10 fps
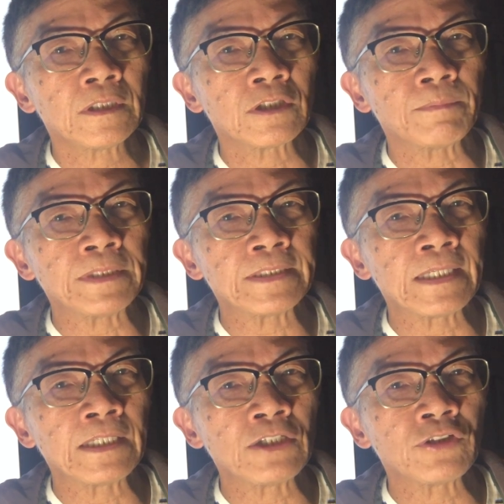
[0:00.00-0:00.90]
The
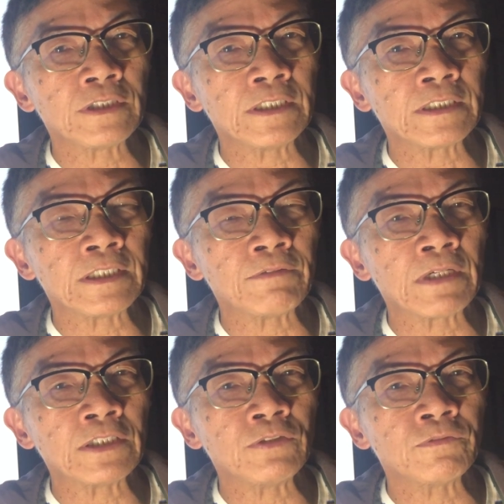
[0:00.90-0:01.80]
presentation is
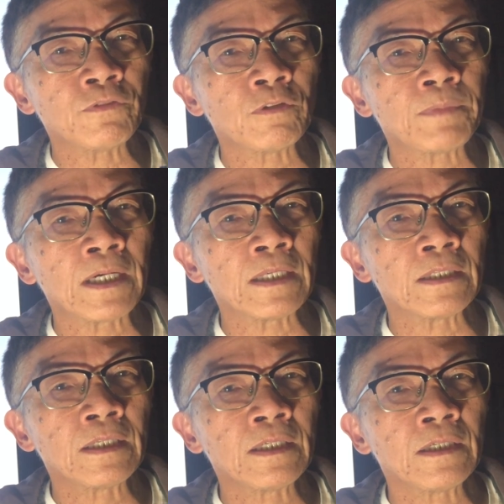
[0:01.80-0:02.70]
divided into 4 parts.
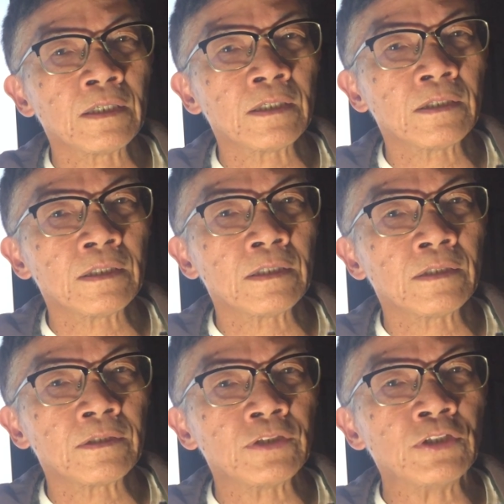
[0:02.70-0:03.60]

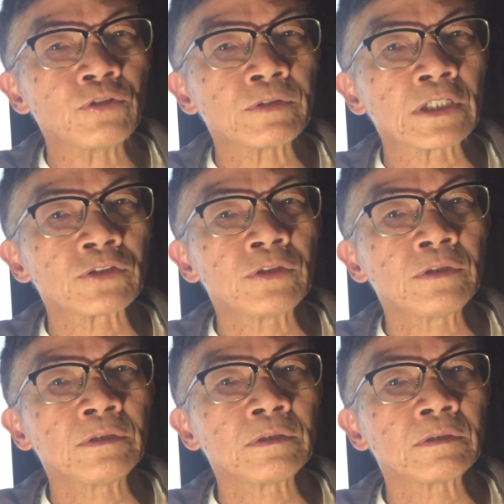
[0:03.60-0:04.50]

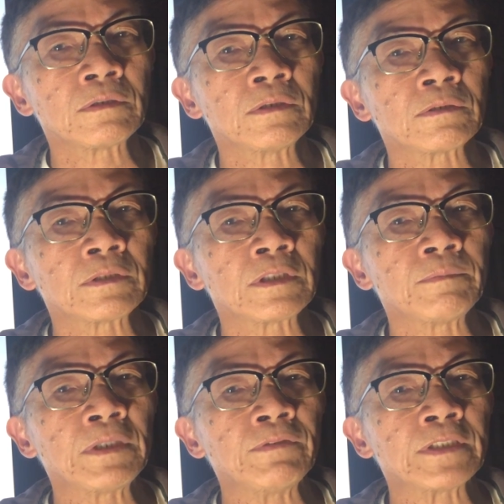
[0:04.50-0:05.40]
Introduction,
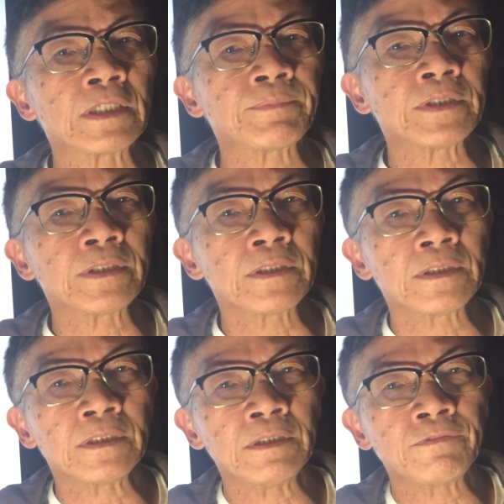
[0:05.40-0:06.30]
glutamate receptor,
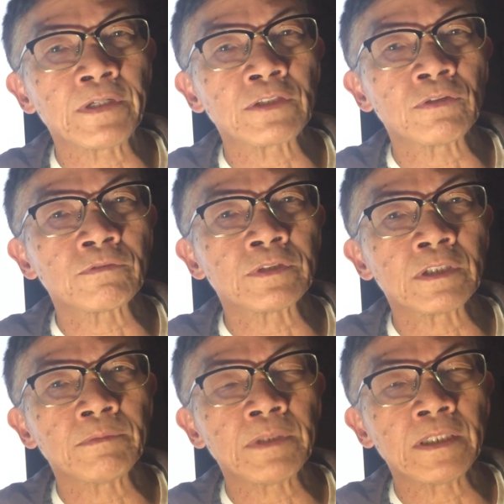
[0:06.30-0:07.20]
effects of
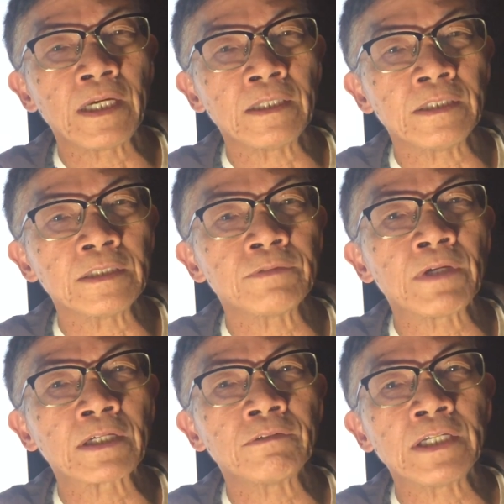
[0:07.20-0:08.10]
glutamate and its
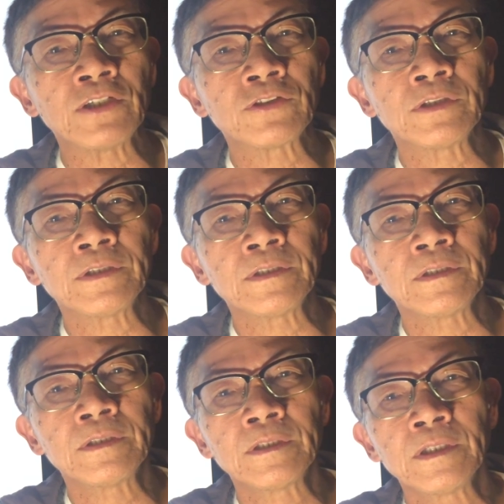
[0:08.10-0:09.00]
regulations.
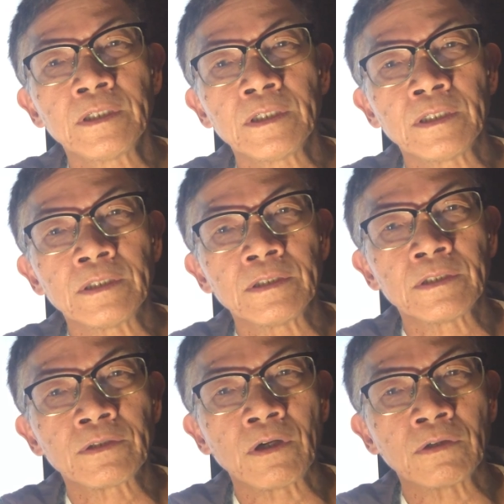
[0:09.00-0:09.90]

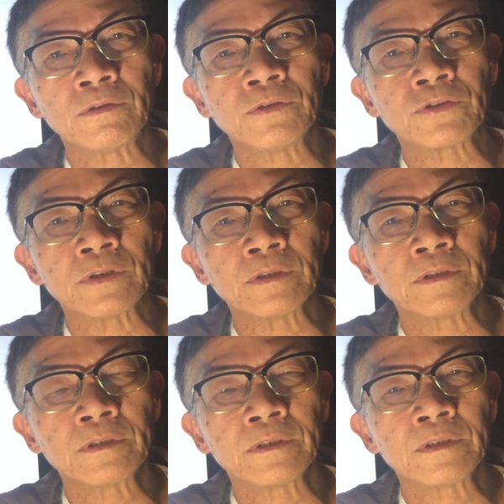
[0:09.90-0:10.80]
Conclusion.
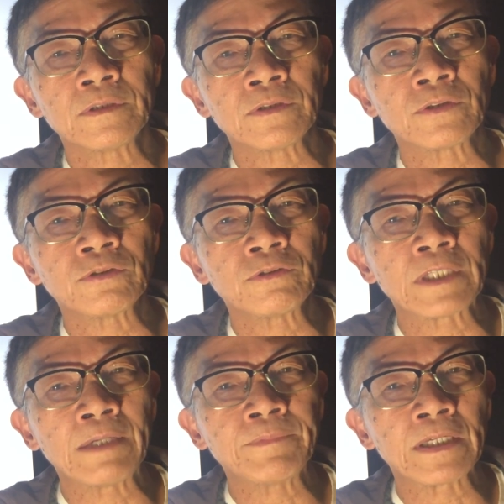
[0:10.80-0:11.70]
The total
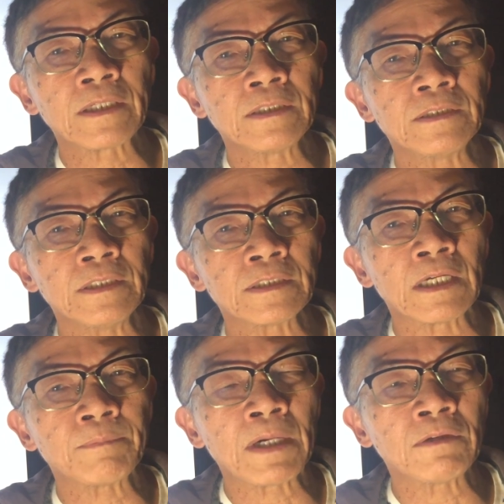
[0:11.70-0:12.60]
time taken is
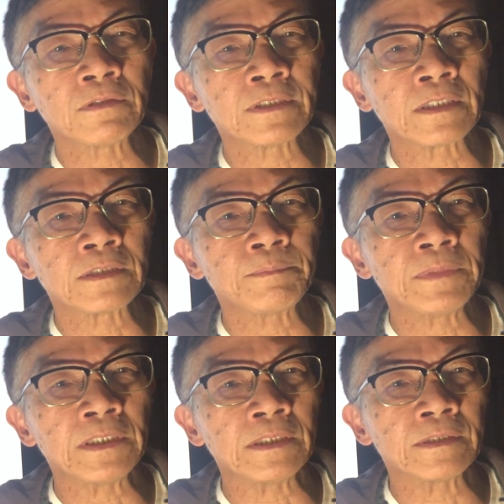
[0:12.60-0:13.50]
about 6
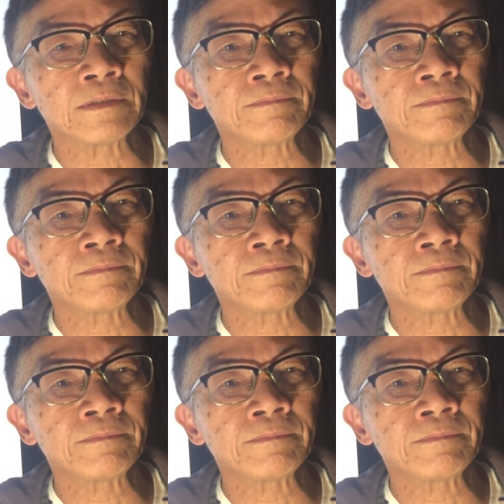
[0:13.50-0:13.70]
minutes.